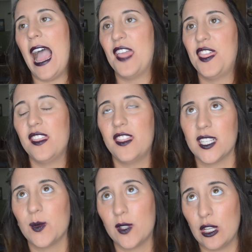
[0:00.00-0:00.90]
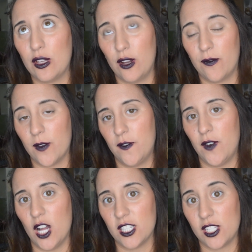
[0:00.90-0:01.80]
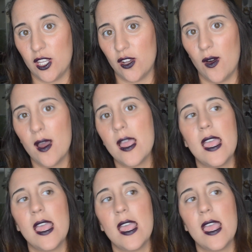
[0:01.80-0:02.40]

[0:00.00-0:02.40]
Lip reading: I think this would look good for fall too.